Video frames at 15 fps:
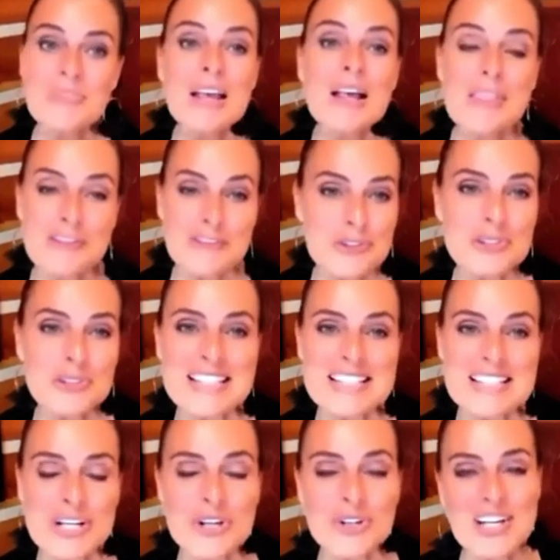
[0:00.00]
the food list and
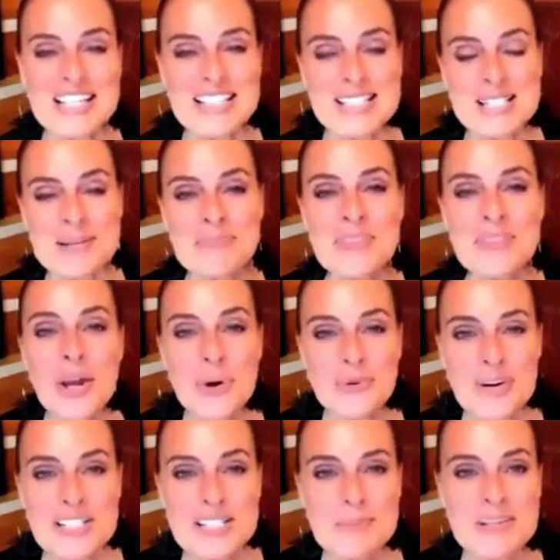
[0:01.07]
create some
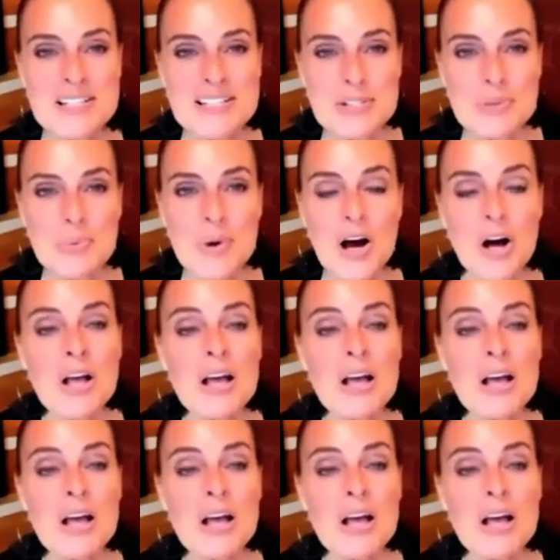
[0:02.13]
recipes as well.